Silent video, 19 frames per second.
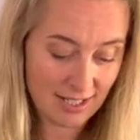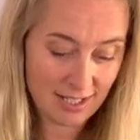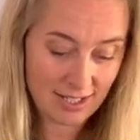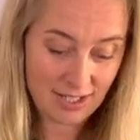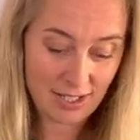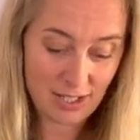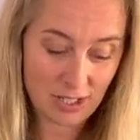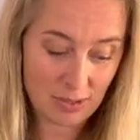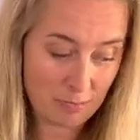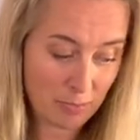
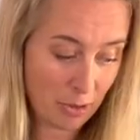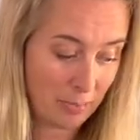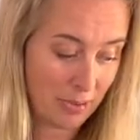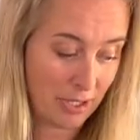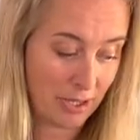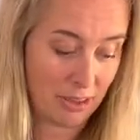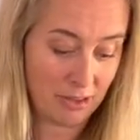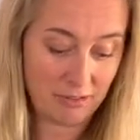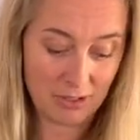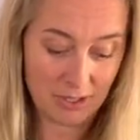You just pop
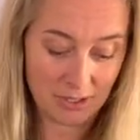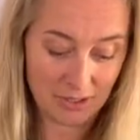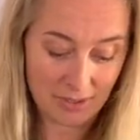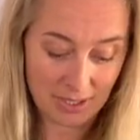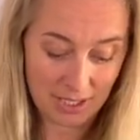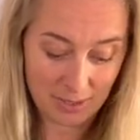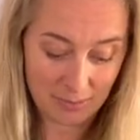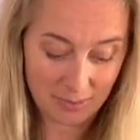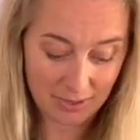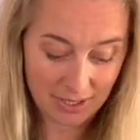it through and
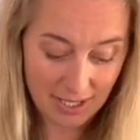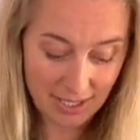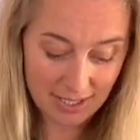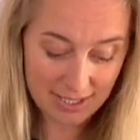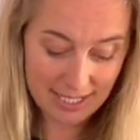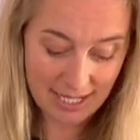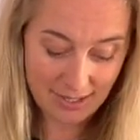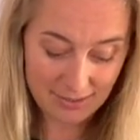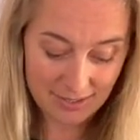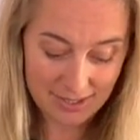it will cut
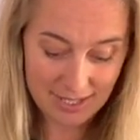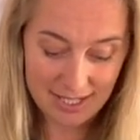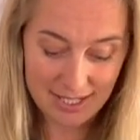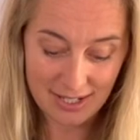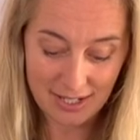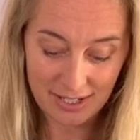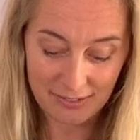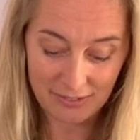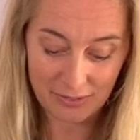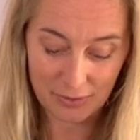out the
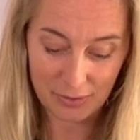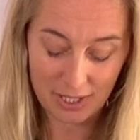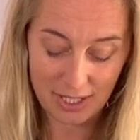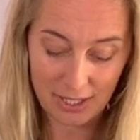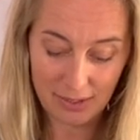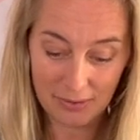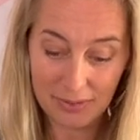design for you.